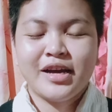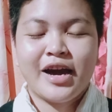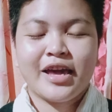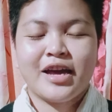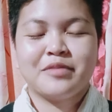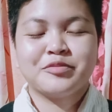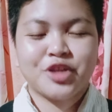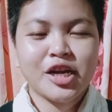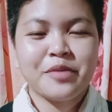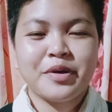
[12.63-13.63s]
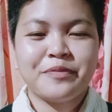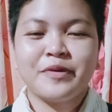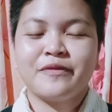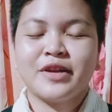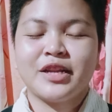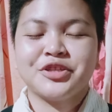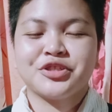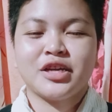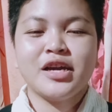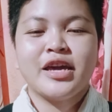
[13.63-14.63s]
I am Jeremy P. Valencia,